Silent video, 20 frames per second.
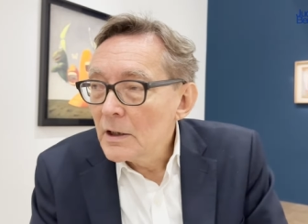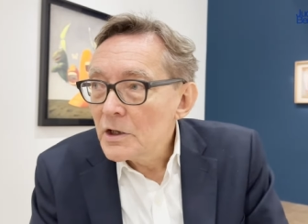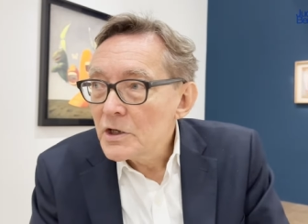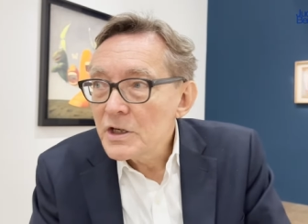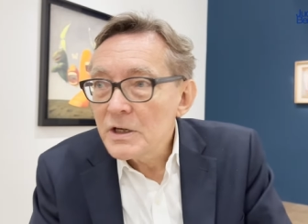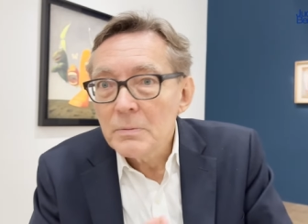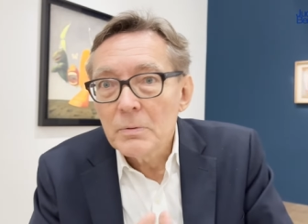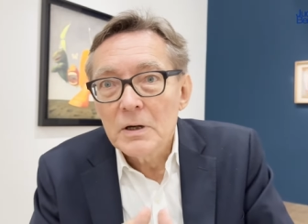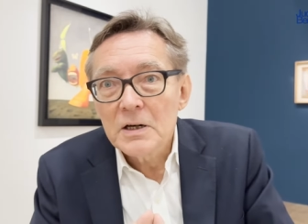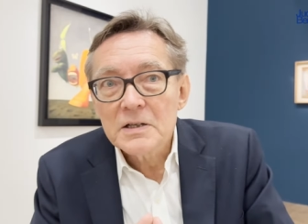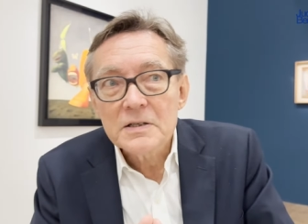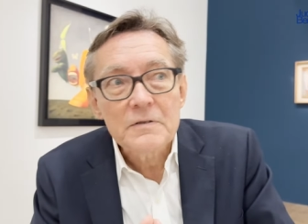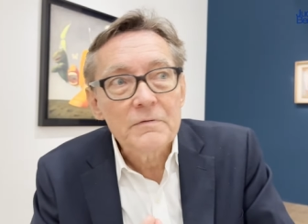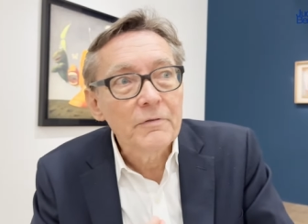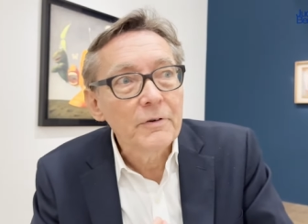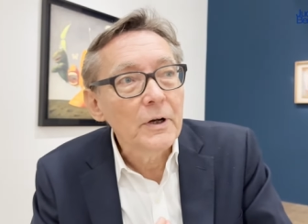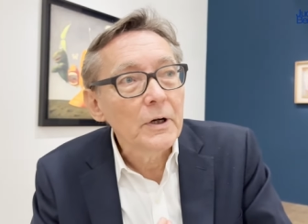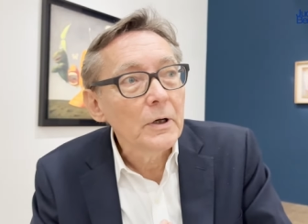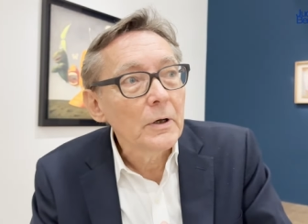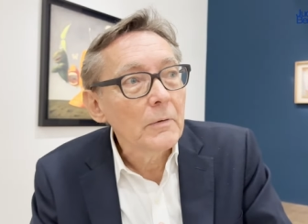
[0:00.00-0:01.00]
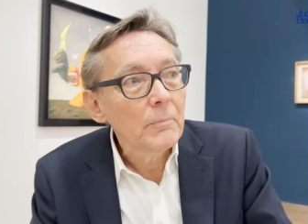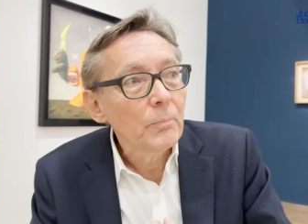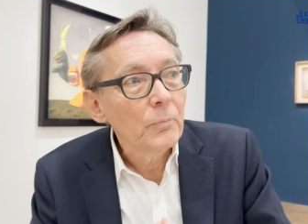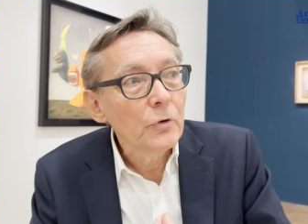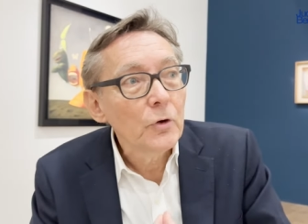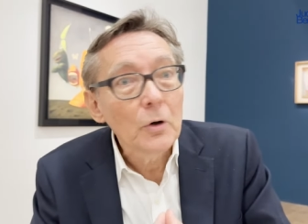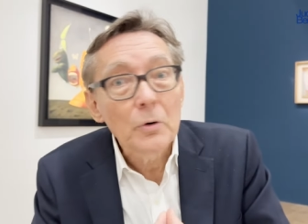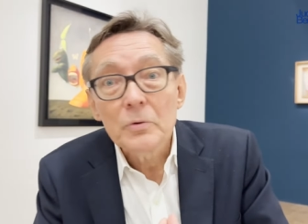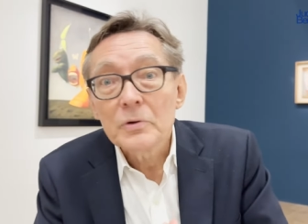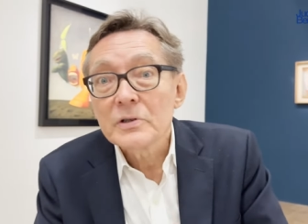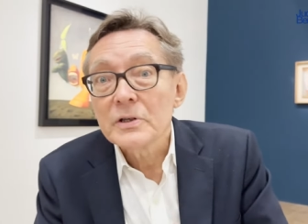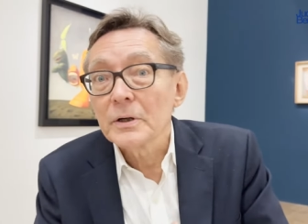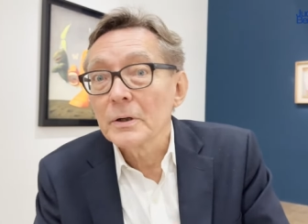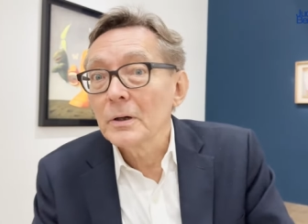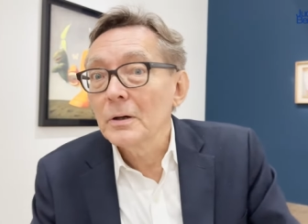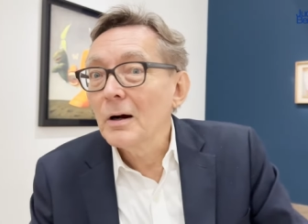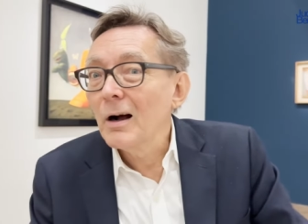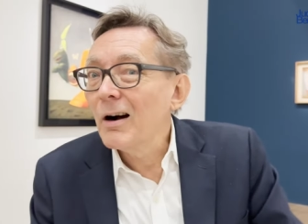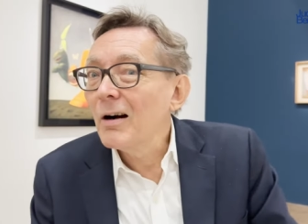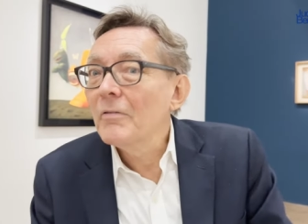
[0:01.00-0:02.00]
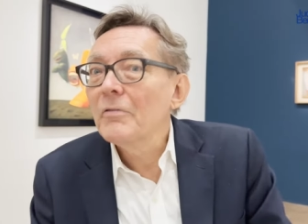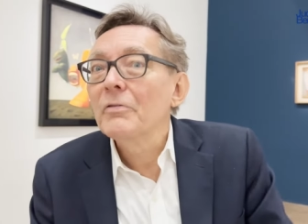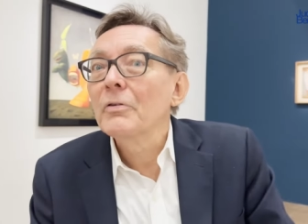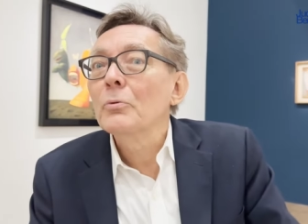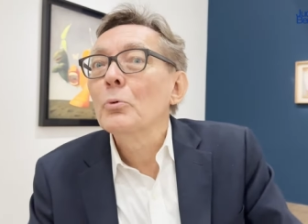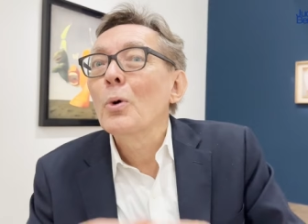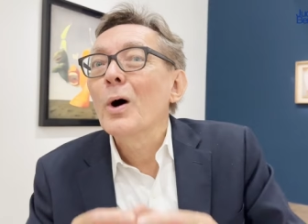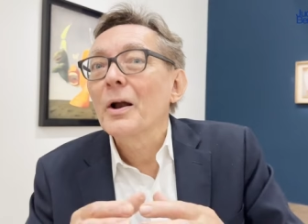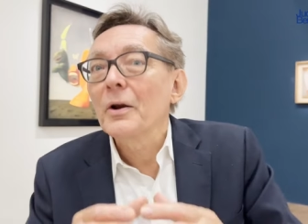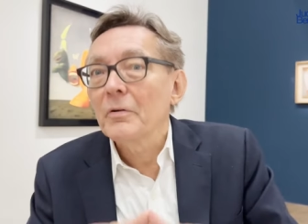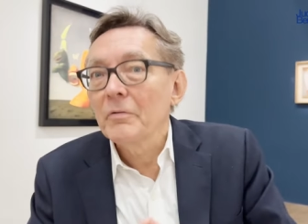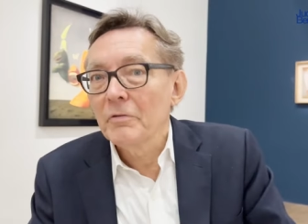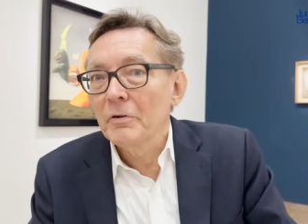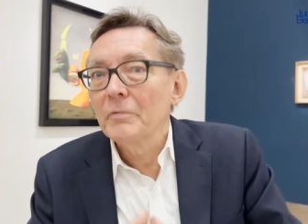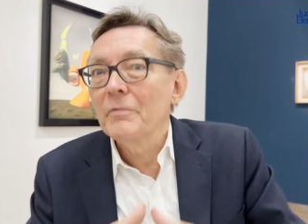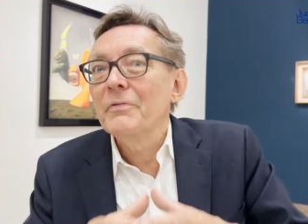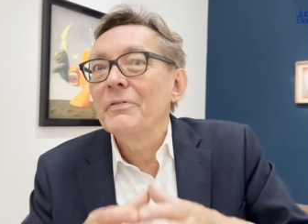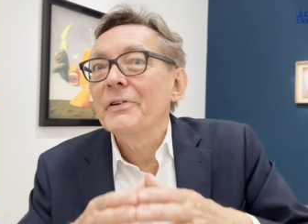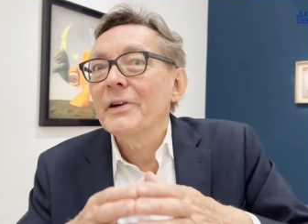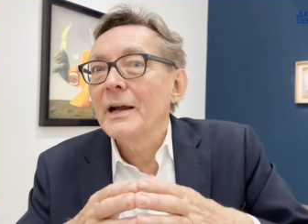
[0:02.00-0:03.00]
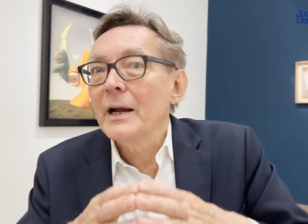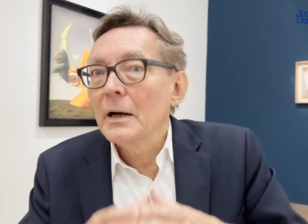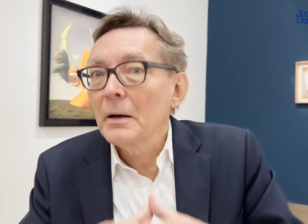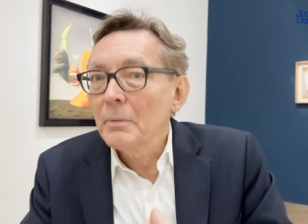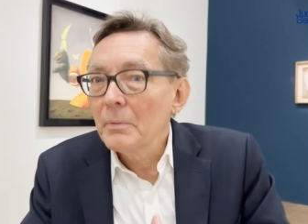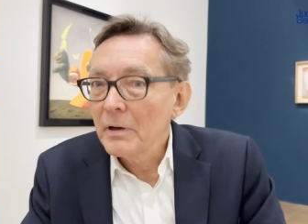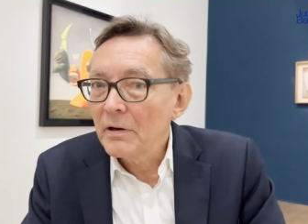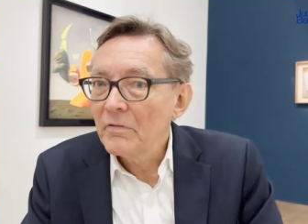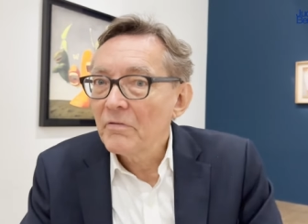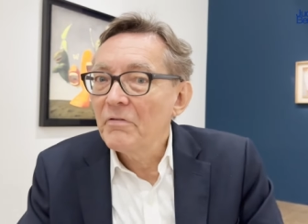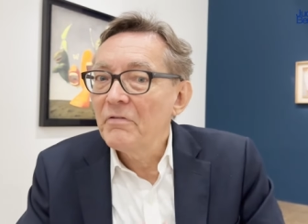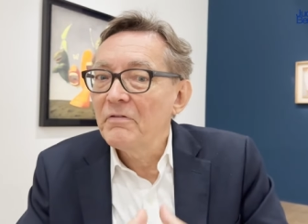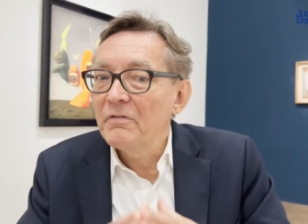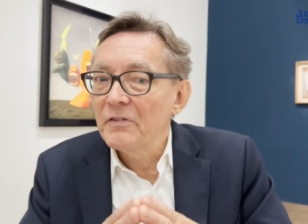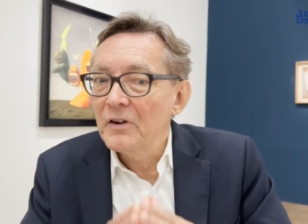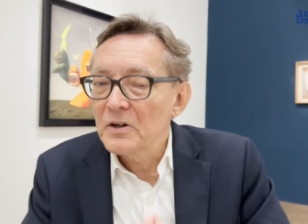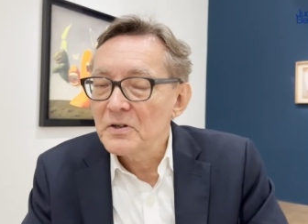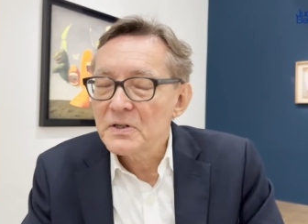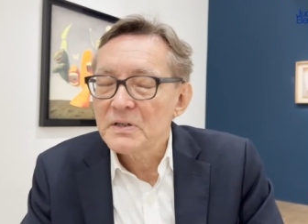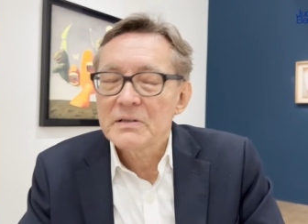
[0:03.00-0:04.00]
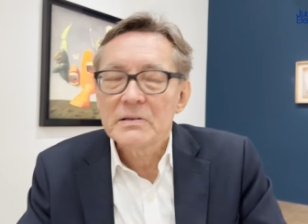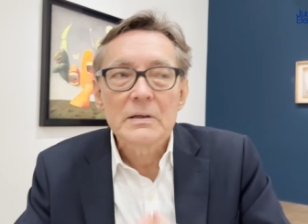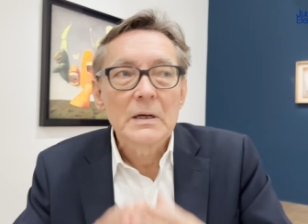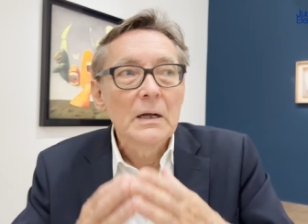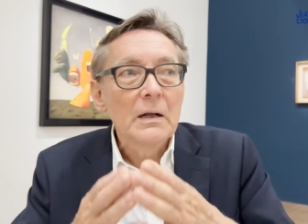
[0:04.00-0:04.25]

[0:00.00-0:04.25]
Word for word: She was the daughter of one of the very first